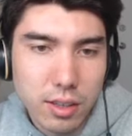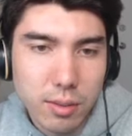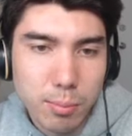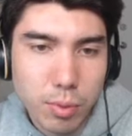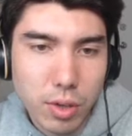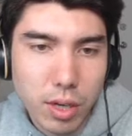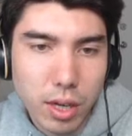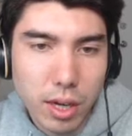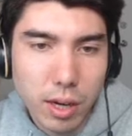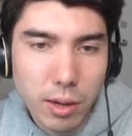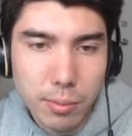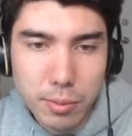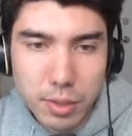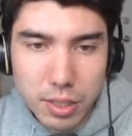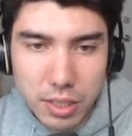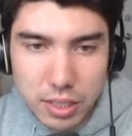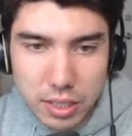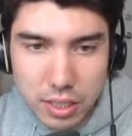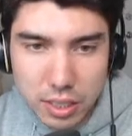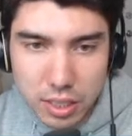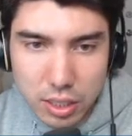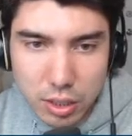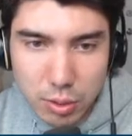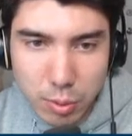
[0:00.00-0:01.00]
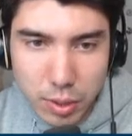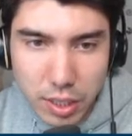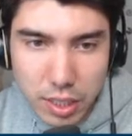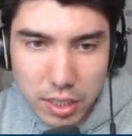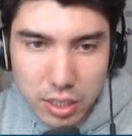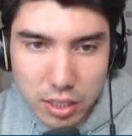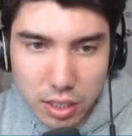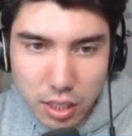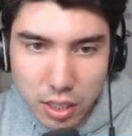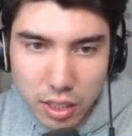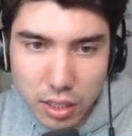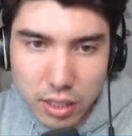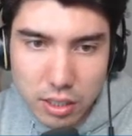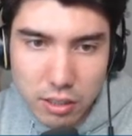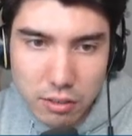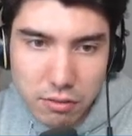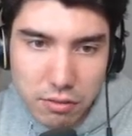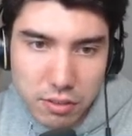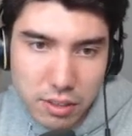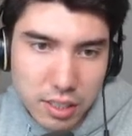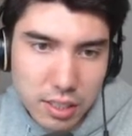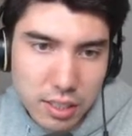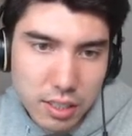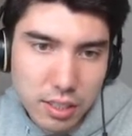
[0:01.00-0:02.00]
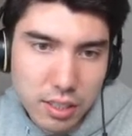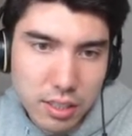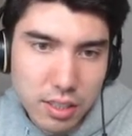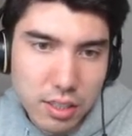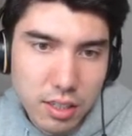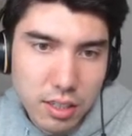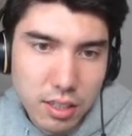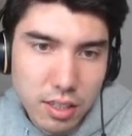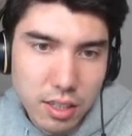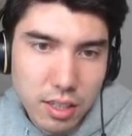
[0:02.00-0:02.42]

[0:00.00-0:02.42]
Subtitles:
problem is this queen's undefended.